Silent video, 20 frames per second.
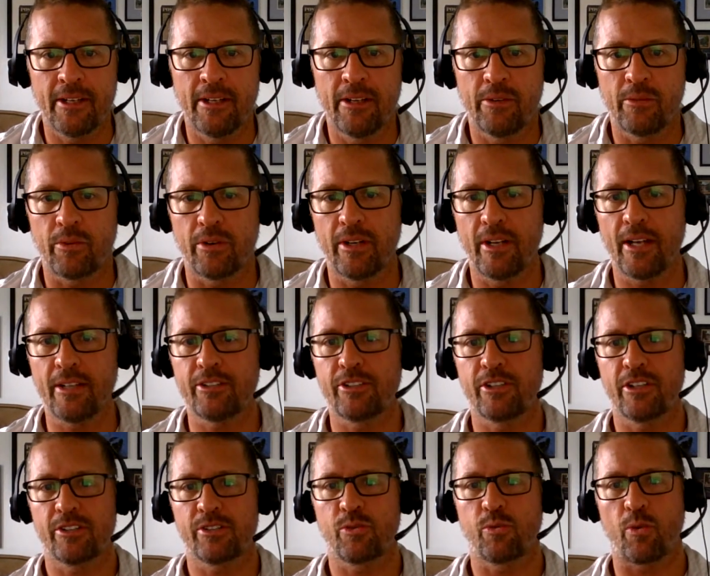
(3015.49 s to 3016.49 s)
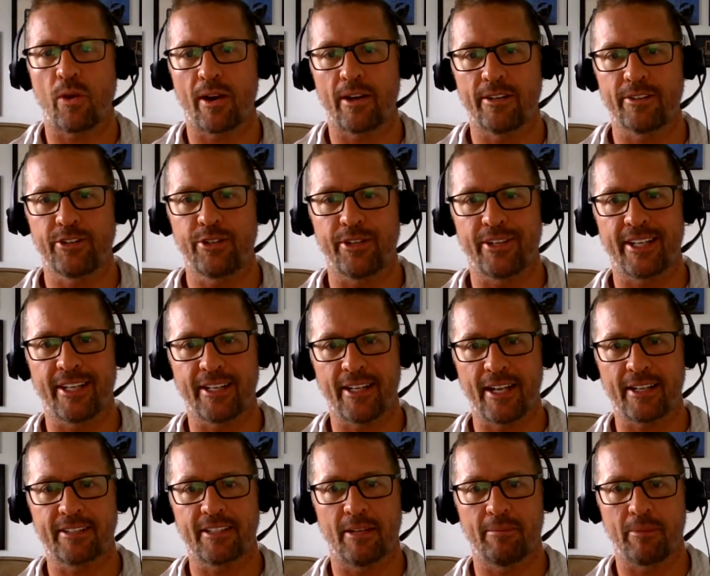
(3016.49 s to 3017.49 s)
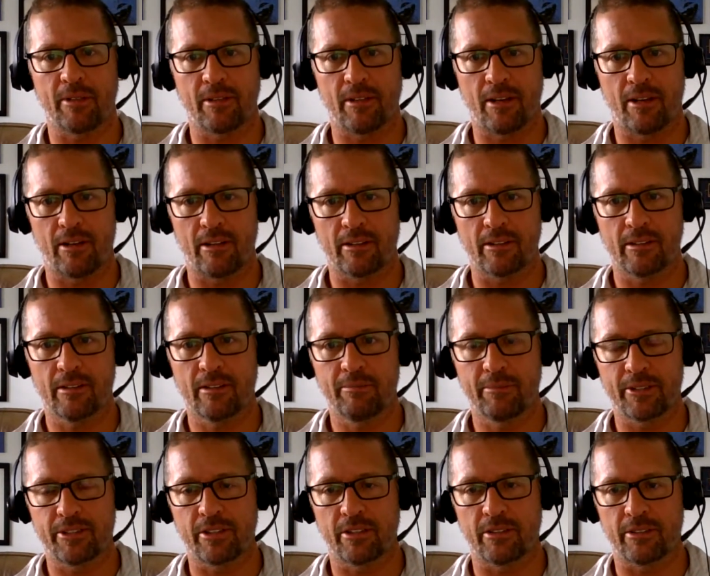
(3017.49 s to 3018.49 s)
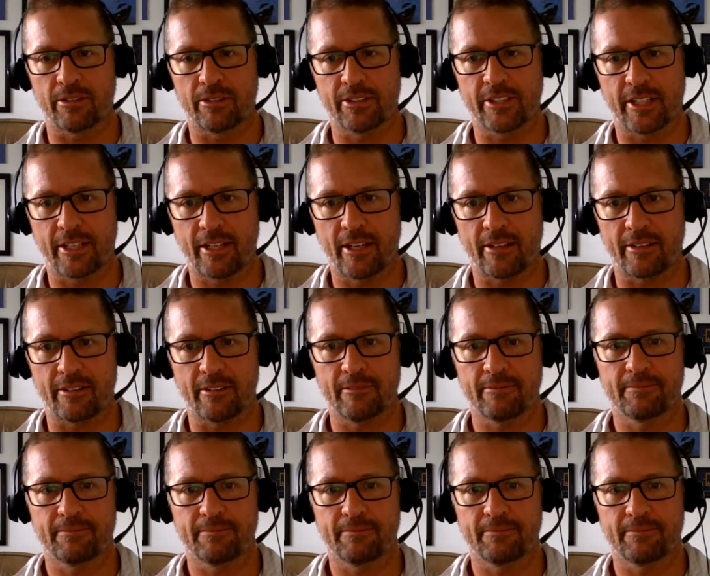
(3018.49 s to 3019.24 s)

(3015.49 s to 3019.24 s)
We're not just wired to connect and belong, but to learn together.